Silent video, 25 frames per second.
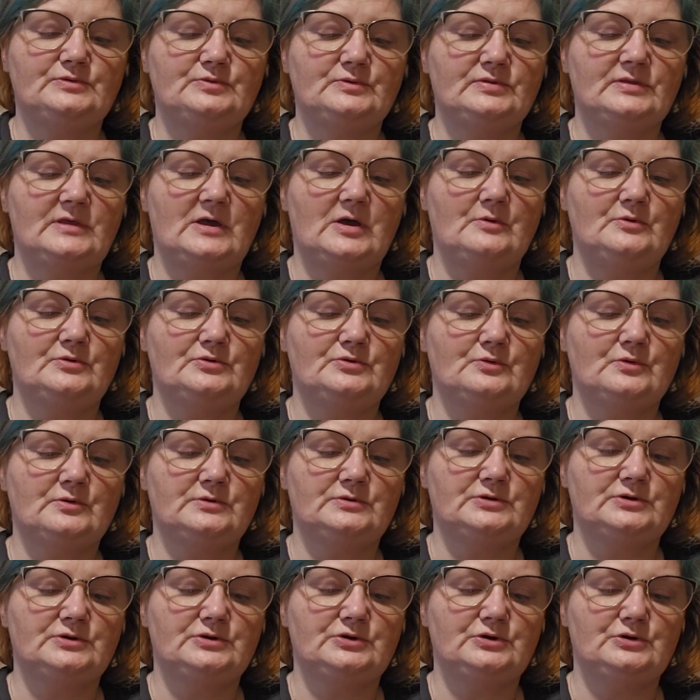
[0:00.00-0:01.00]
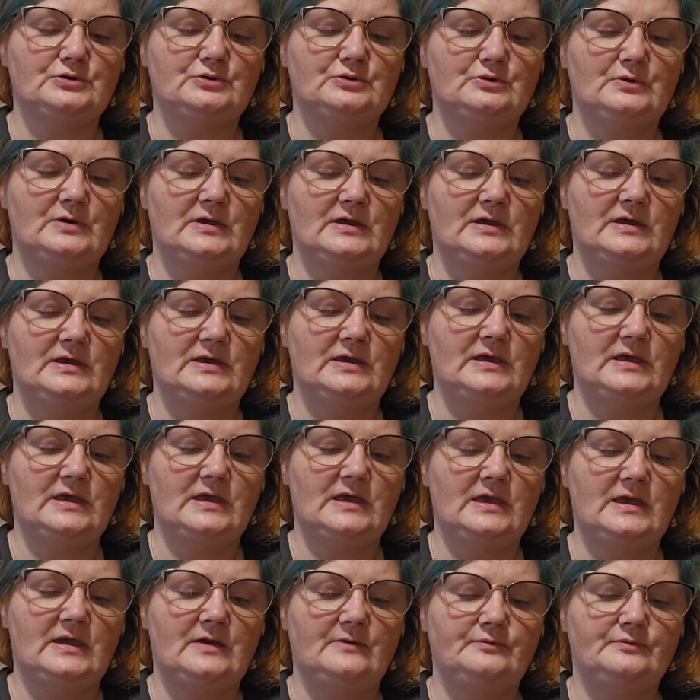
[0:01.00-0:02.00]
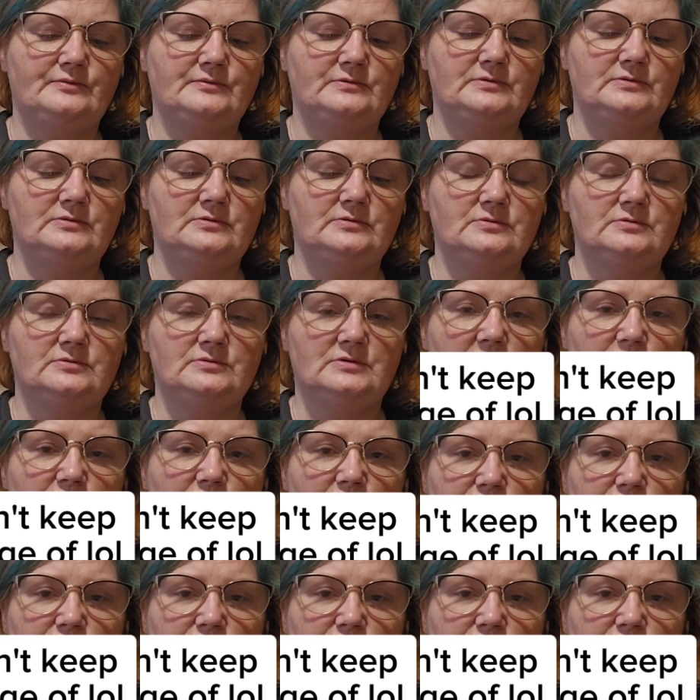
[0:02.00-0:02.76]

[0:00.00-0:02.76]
one that I was going to do a half double